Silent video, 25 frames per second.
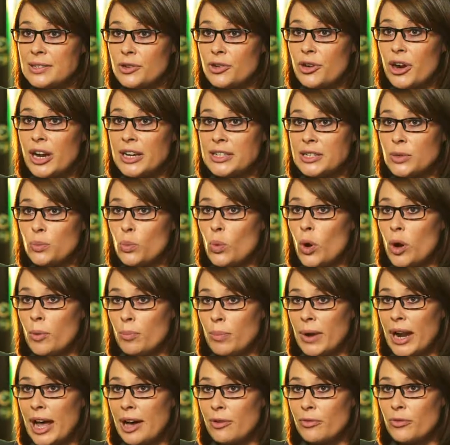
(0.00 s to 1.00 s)
It's creating
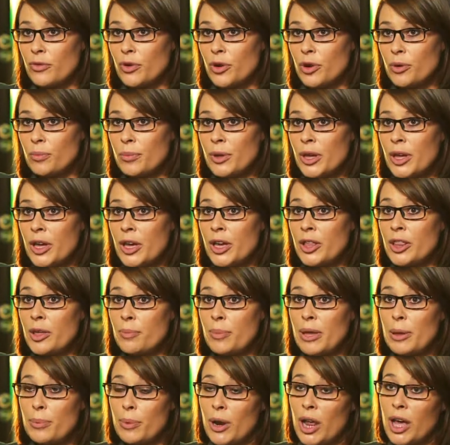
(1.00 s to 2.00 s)
one platform
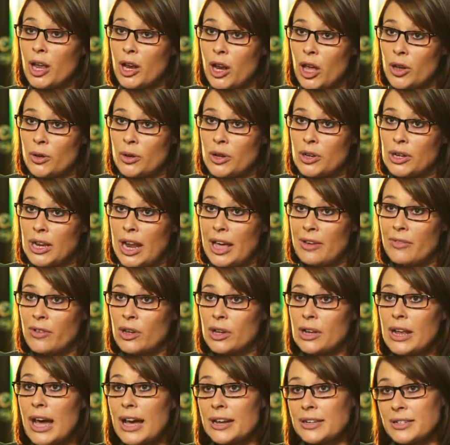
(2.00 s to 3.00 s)
that people at a local
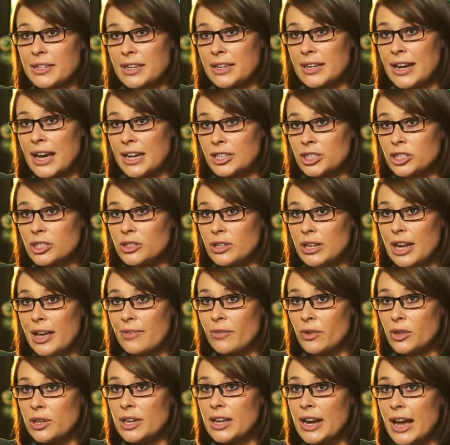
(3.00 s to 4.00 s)
level and at a national
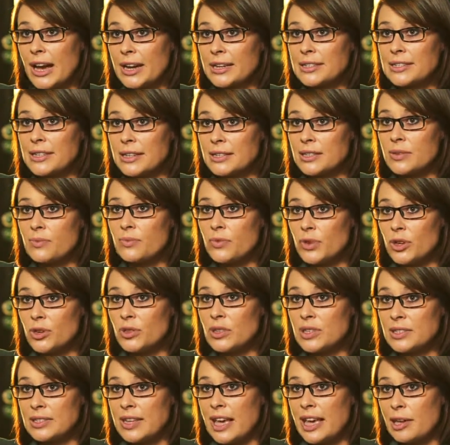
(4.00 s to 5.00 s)
level can access and
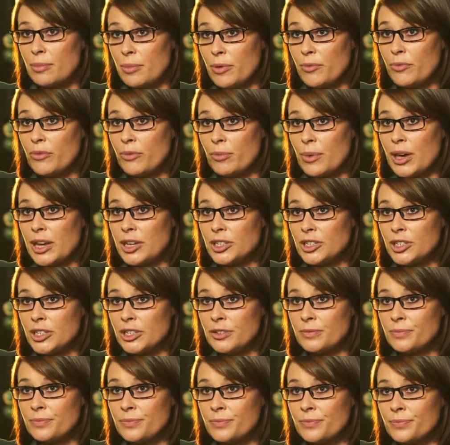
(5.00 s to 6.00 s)
view the same
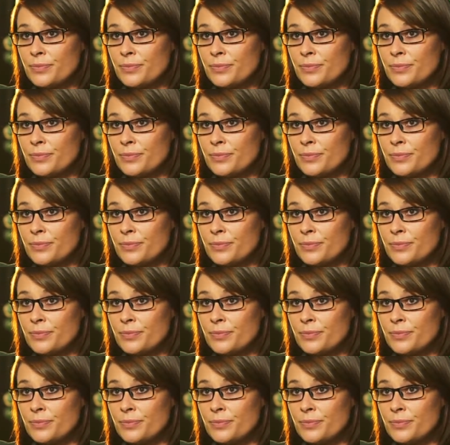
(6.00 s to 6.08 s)
information.